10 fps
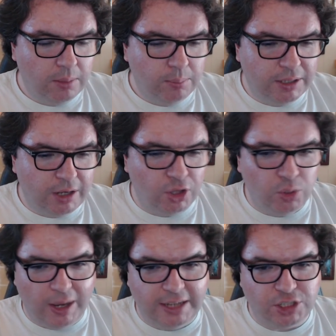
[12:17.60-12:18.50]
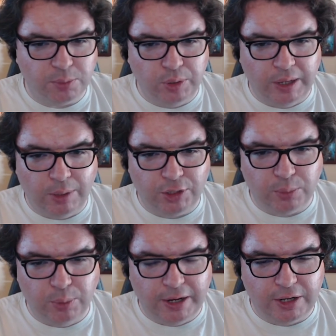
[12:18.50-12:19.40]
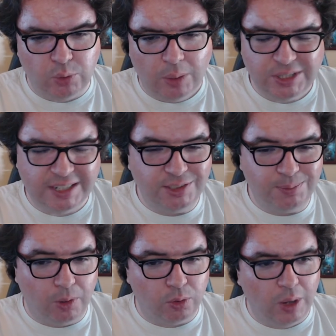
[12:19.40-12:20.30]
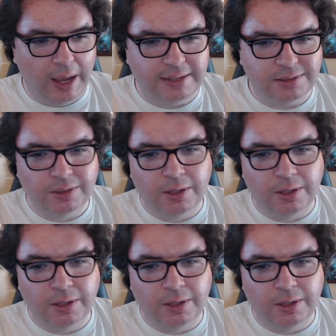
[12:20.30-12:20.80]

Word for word: but otherwise, their play, while their player on the website is all right,